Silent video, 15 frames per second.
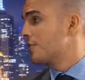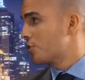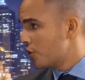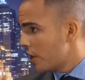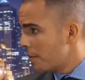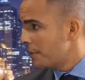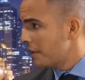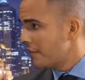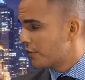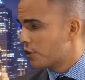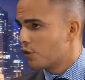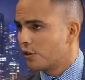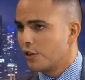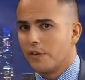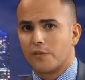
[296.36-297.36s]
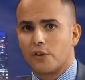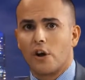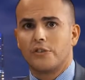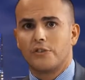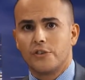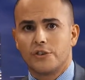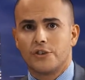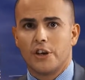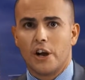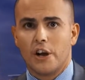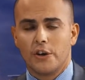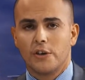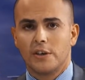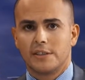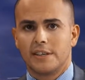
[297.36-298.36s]
extremely difficult. You've got to
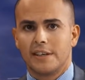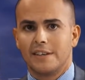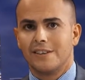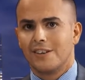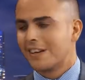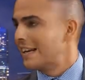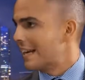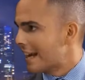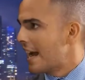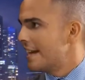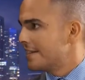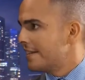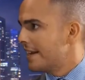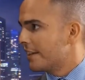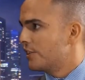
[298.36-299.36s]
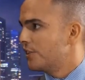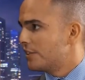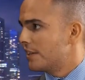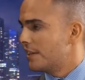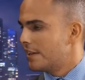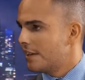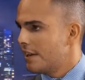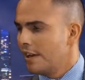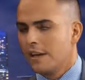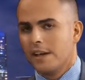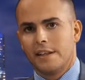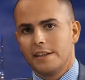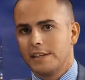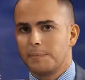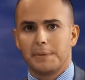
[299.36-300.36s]
show, I said, like in a case of negligence, that
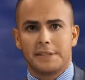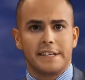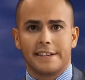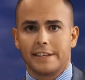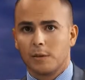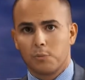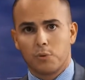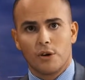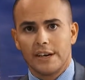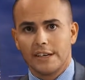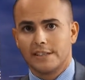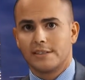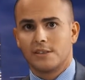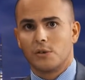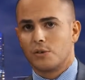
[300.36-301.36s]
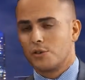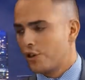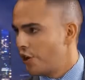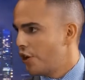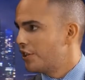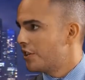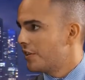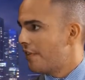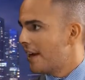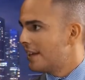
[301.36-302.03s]
this particular priest or church have